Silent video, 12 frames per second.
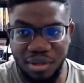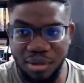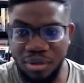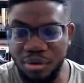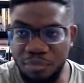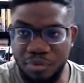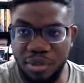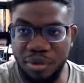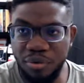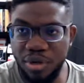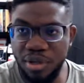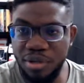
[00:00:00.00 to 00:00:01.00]
Hopefully
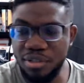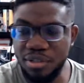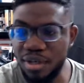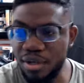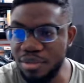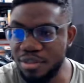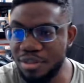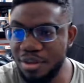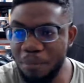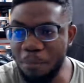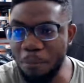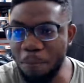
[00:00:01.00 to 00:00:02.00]
Corona doesn't get us.
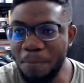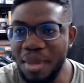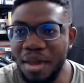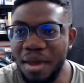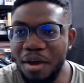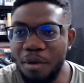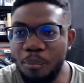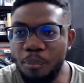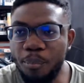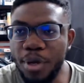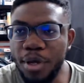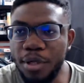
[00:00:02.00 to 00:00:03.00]

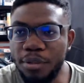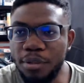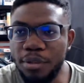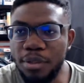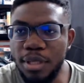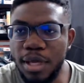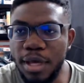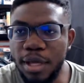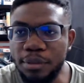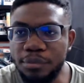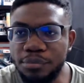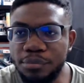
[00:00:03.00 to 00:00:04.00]
But
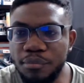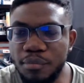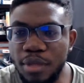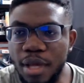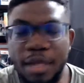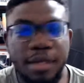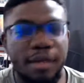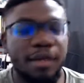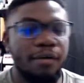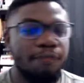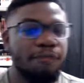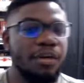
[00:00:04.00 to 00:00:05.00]
yeah, and
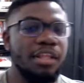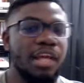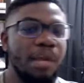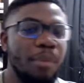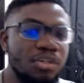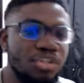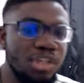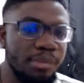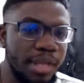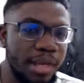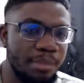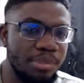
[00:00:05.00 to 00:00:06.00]
funny thing about
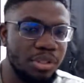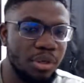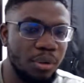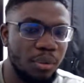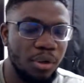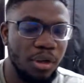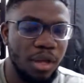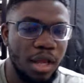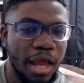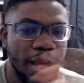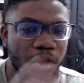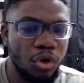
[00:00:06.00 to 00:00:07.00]
Streamlabs though,
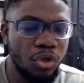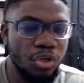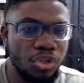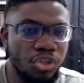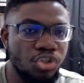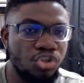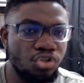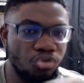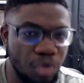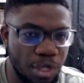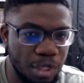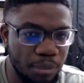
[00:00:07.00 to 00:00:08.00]
I couldn't
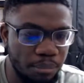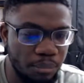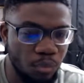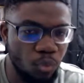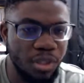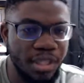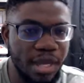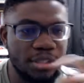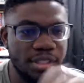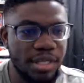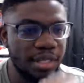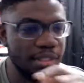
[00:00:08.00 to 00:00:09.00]
stream without
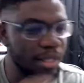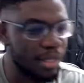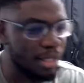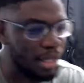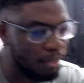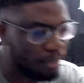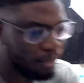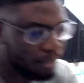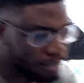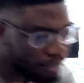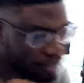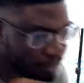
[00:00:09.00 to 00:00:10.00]
selecting a game.
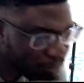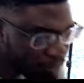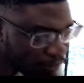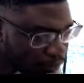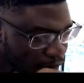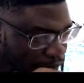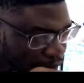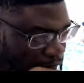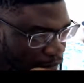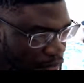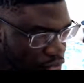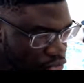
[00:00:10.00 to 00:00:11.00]

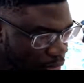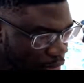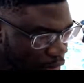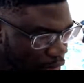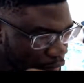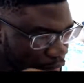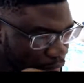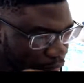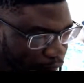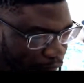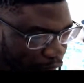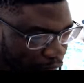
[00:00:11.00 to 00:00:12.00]
StreamYard,
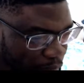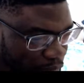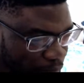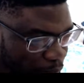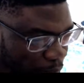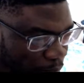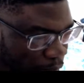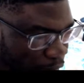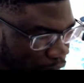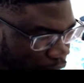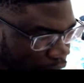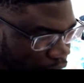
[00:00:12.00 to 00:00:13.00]
if I have multiple people,
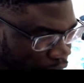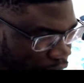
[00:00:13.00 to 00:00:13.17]
it has a really